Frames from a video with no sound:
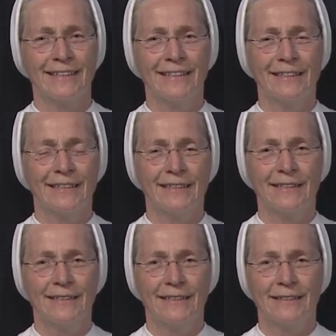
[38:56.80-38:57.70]

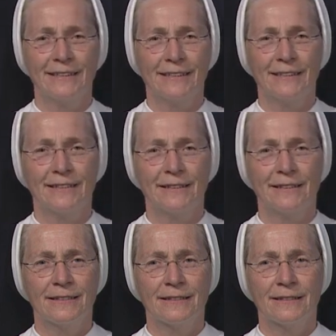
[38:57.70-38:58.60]

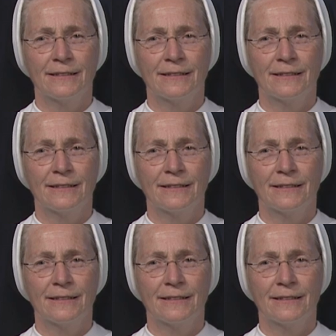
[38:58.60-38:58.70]
No one is speaking in this clip.